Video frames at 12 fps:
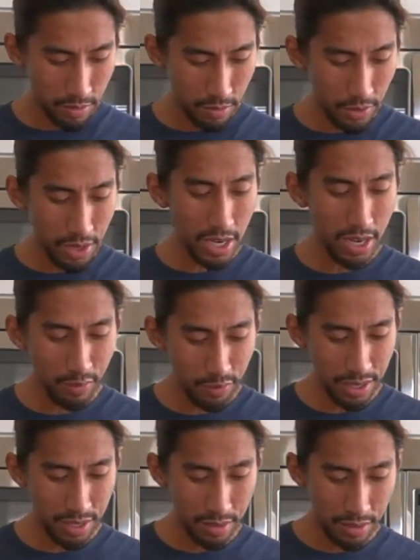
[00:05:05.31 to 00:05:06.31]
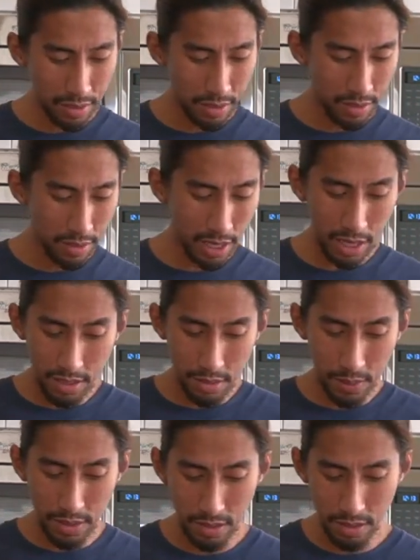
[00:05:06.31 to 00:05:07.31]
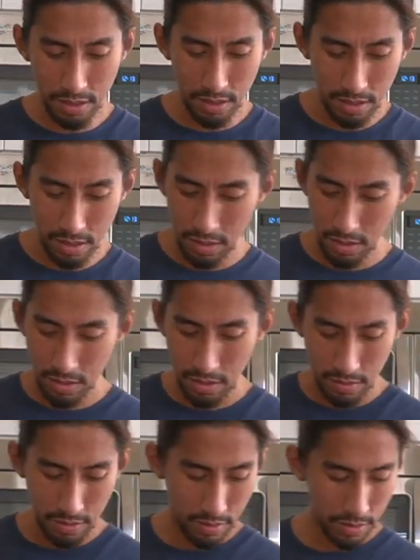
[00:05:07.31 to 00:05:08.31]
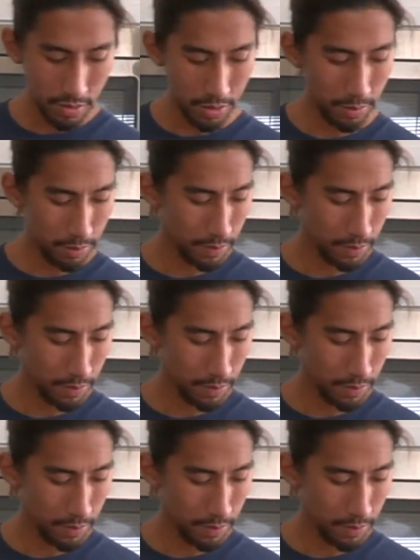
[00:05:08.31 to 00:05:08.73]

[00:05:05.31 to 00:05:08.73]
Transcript: Very loving. I like this person. Okay.